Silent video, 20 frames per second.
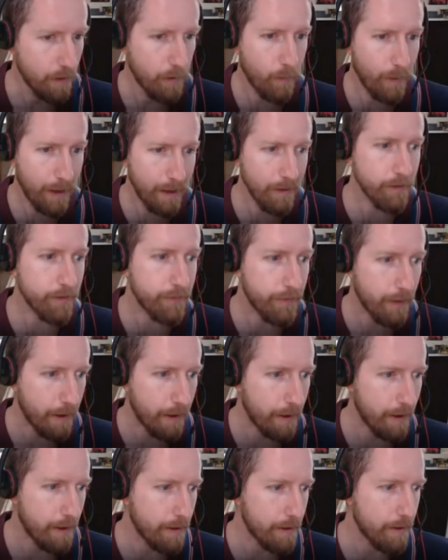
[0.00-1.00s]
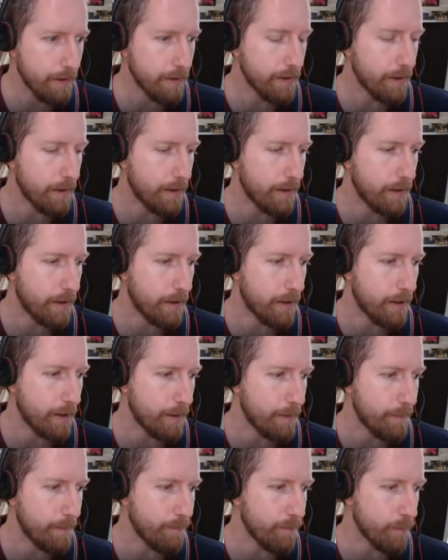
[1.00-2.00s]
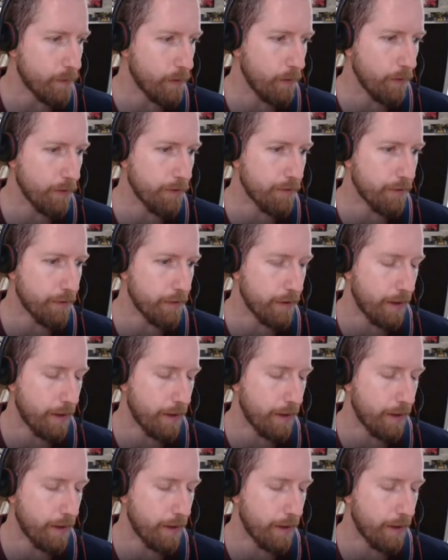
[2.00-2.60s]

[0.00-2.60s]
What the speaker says: wildfire, also